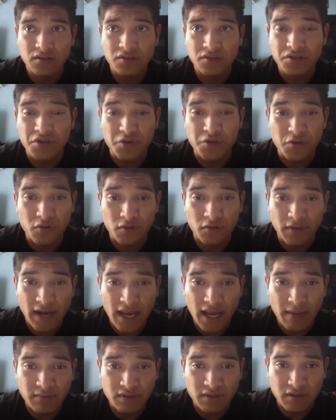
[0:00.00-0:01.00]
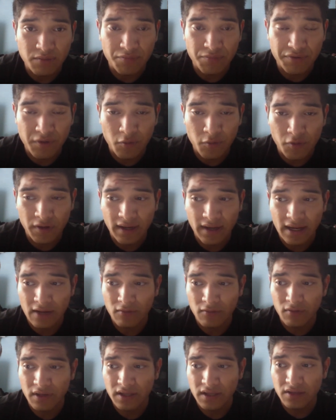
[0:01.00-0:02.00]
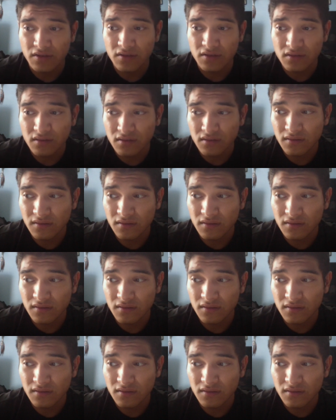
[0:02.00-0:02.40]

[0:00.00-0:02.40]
2 grams in the pre-workout when